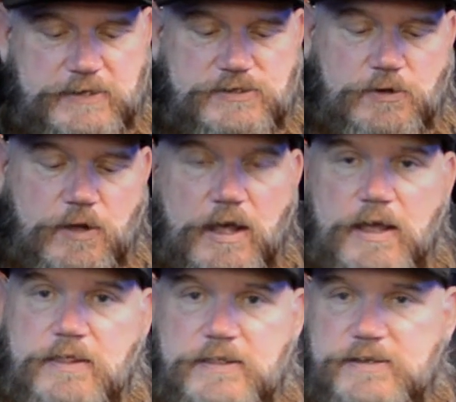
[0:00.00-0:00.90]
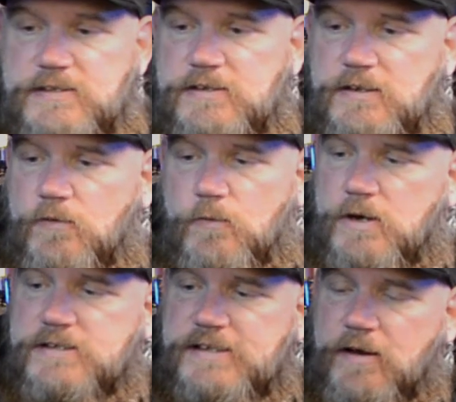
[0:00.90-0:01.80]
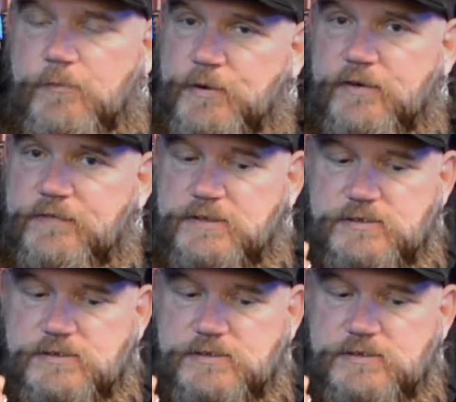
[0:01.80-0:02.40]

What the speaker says: So this works out perfect.